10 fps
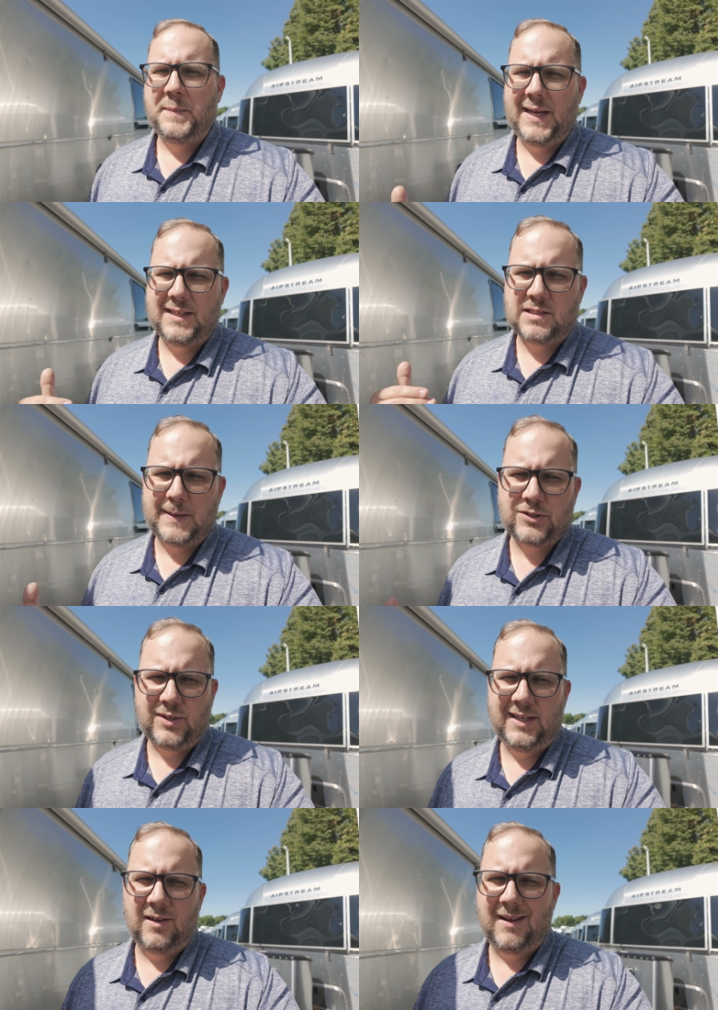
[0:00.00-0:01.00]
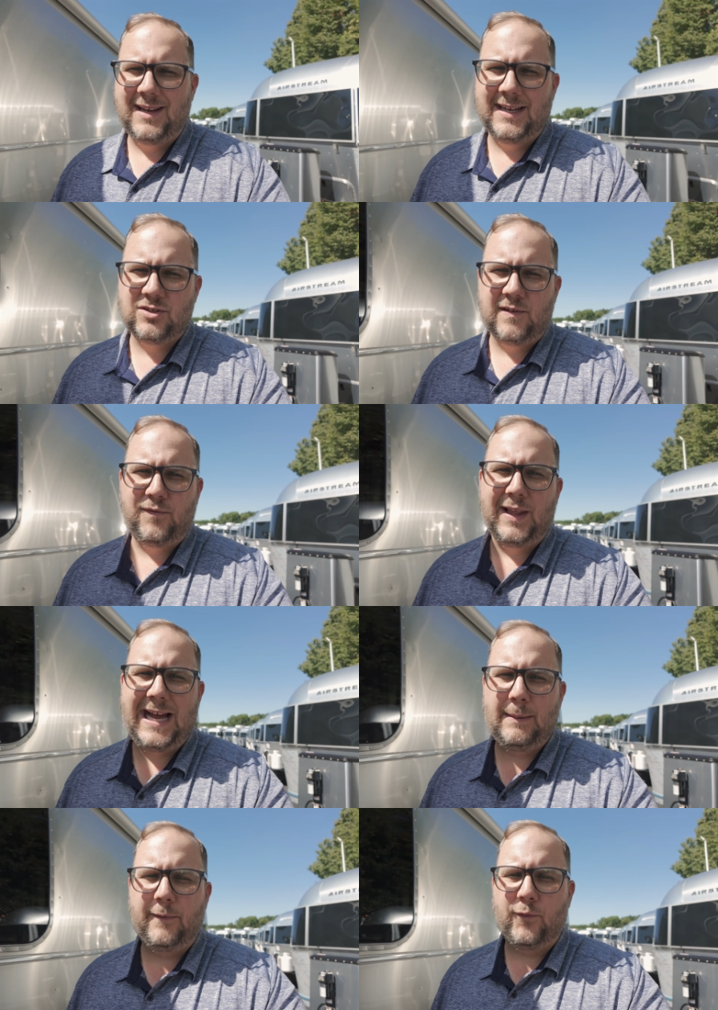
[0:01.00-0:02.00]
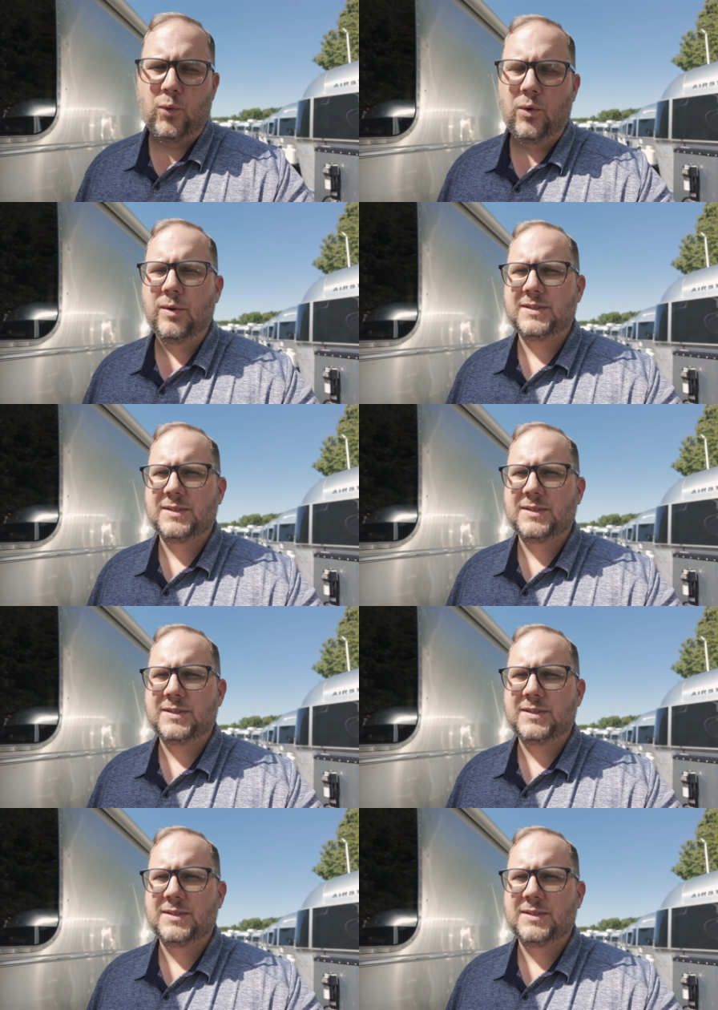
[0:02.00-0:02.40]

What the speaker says: and especially you can catch a flat before